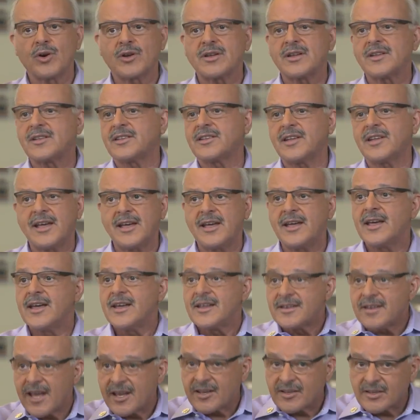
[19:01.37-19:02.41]
were to, say,
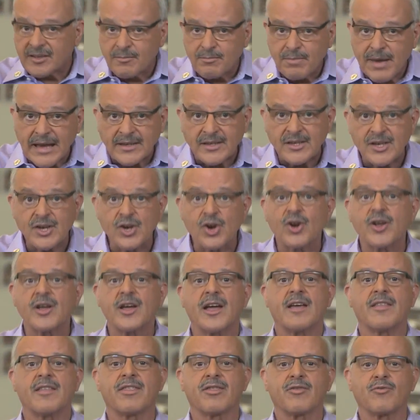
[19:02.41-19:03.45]
take some
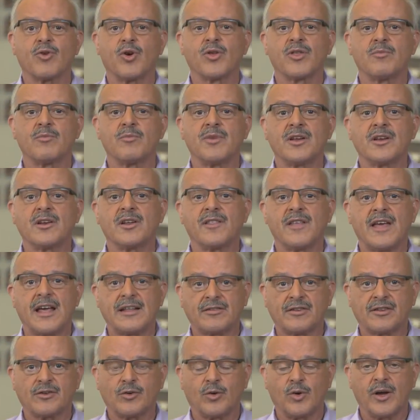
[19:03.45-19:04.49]
bacteria and throw them into
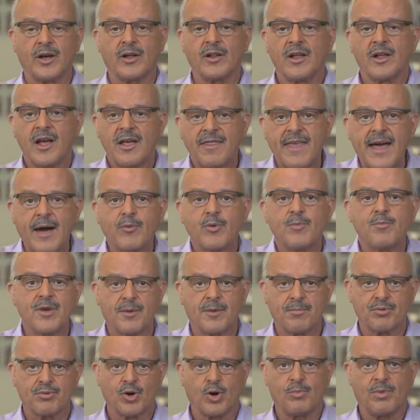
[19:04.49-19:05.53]
that soil, that would be
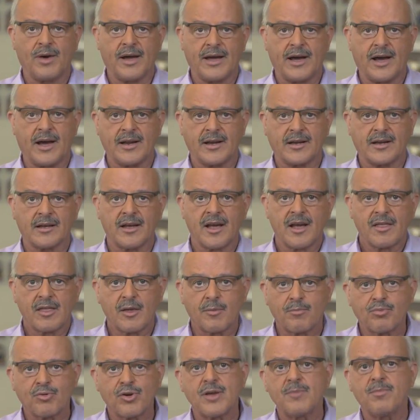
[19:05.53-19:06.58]
a probiotic.
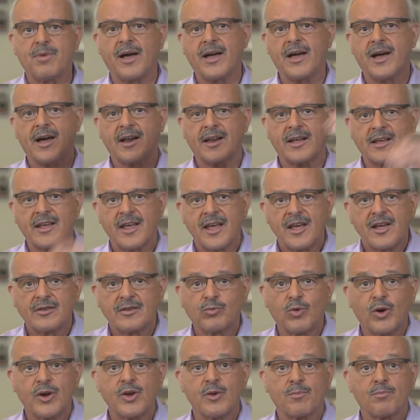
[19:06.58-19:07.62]
The prebiotic
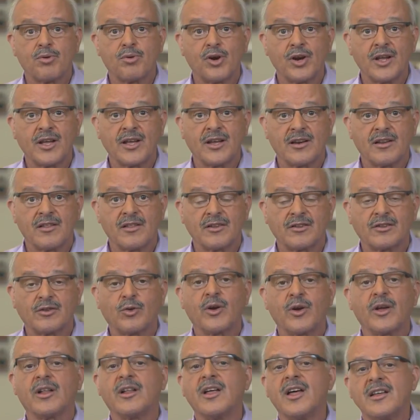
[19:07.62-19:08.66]
is what you're putting into the
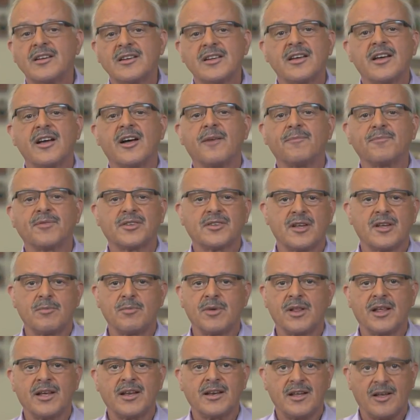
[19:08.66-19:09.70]
soil to help
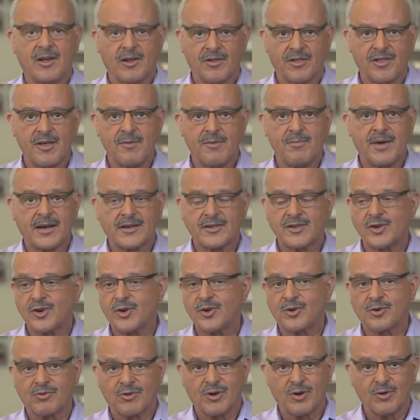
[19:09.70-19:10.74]
stimulate healthy
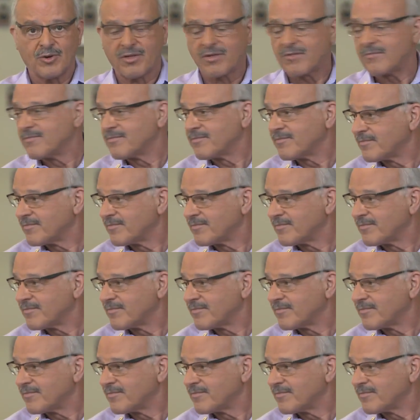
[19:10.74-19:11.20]
bacterial growth.